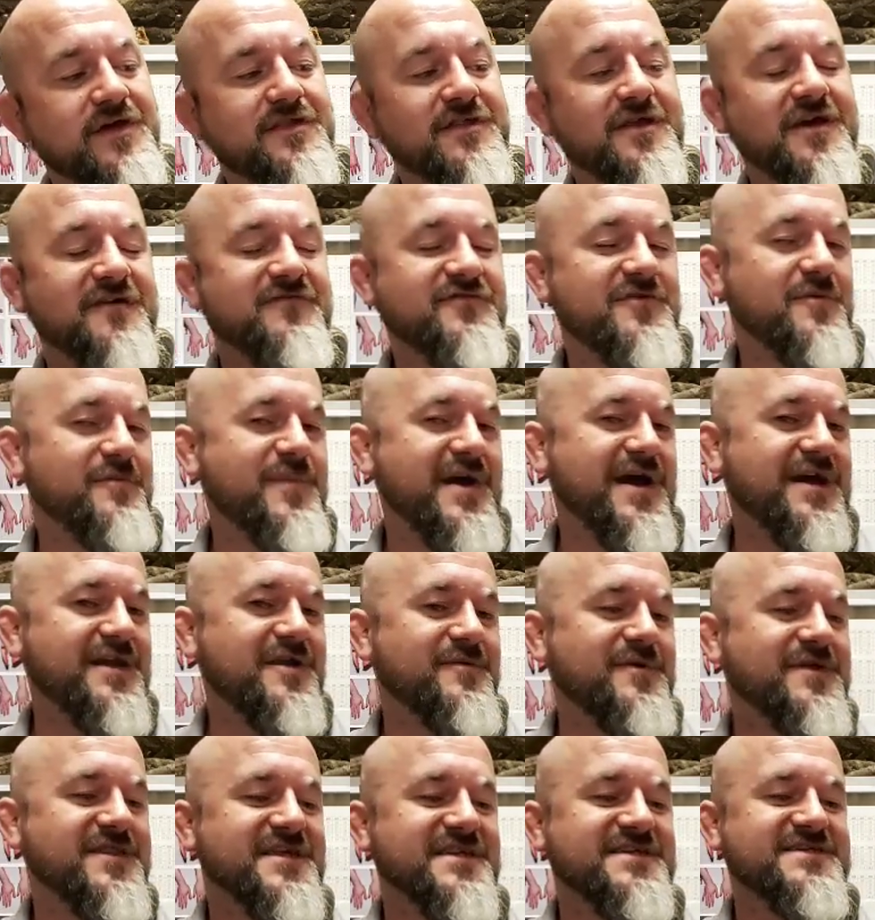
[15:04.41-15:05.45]
that if you're buying
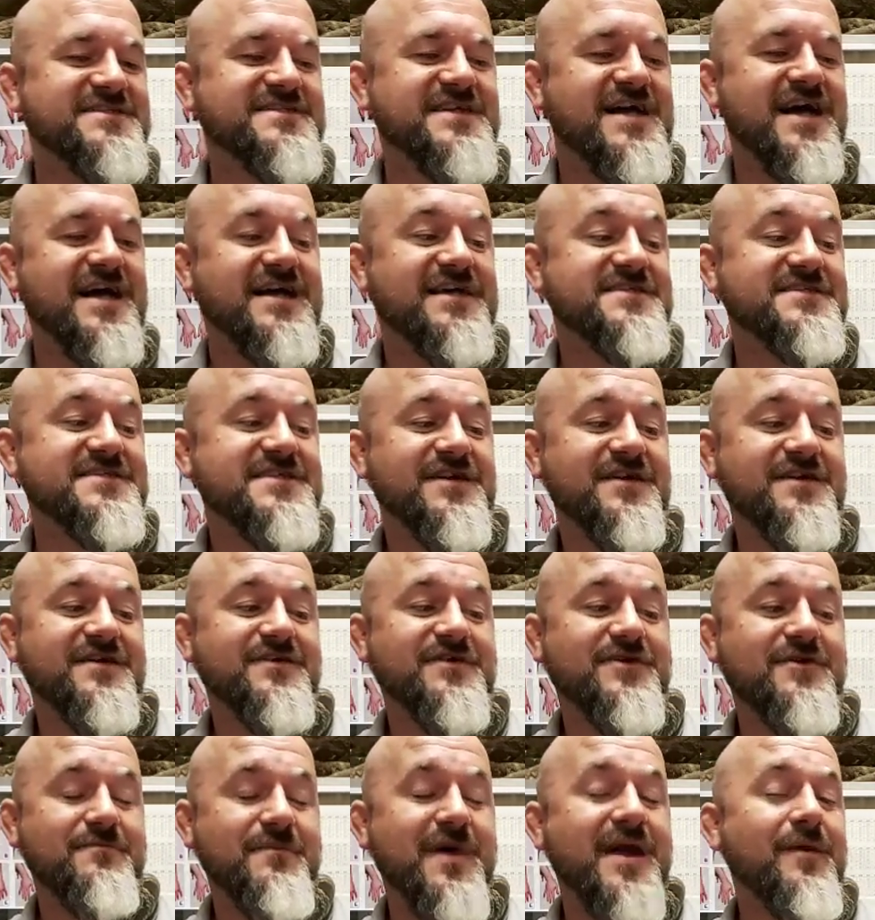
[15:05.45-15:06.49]
them at this size
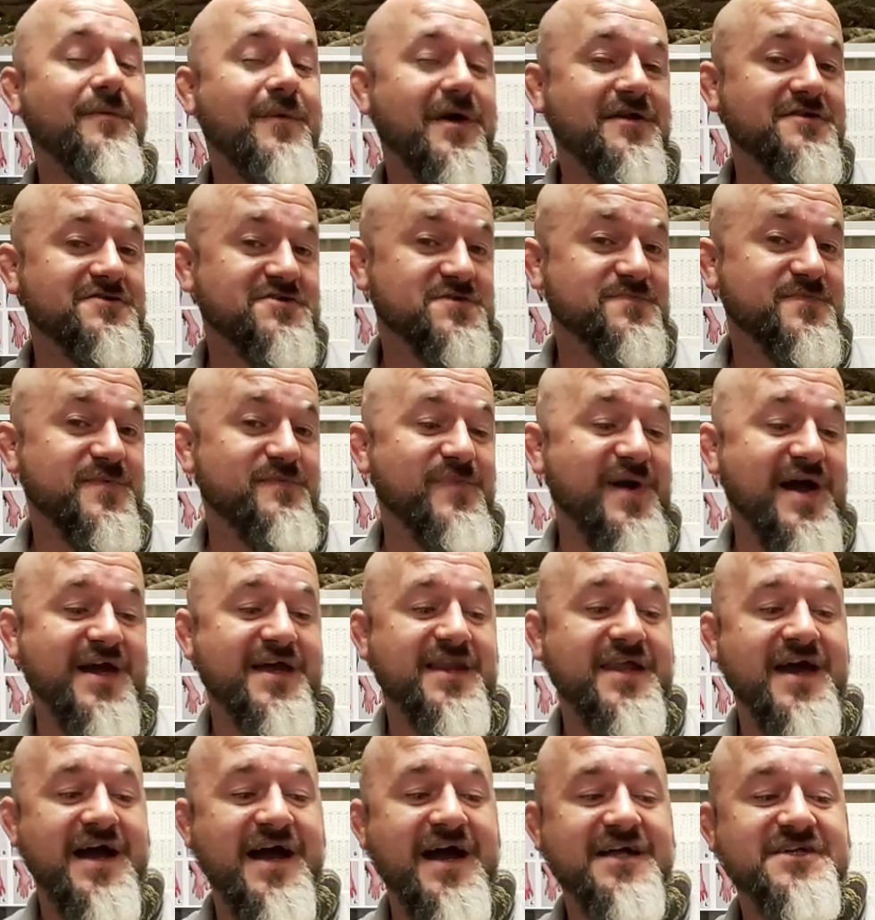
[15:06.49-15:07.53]
you may well just be
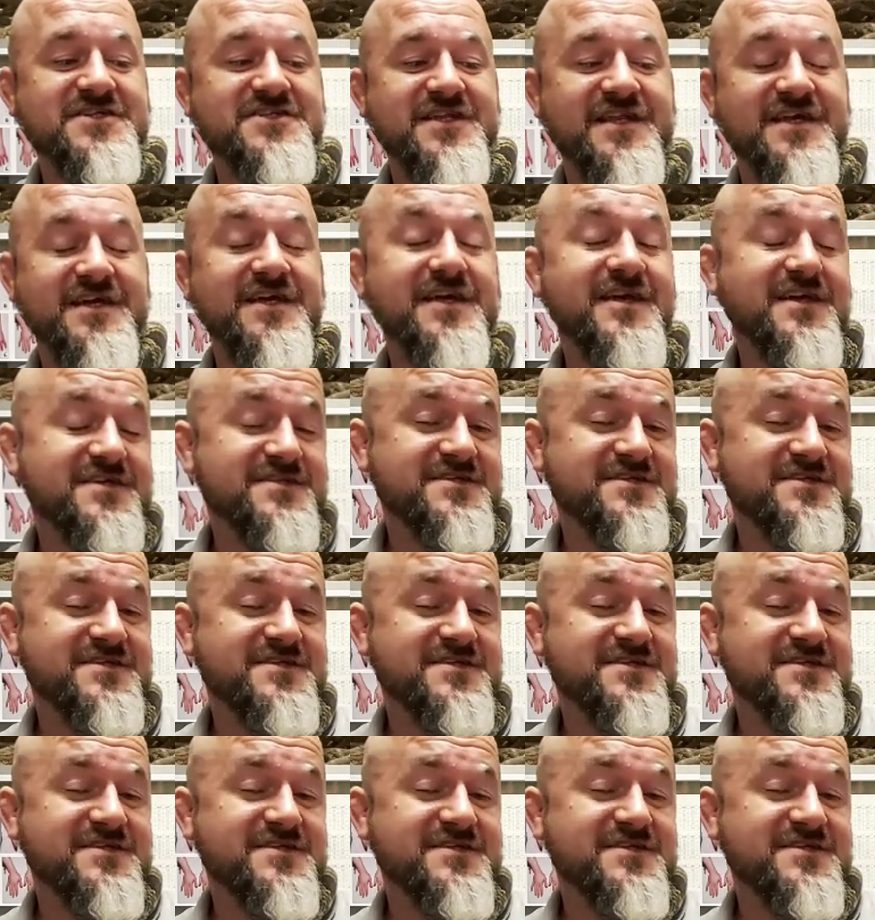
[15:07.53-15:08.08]
buying a hatchling.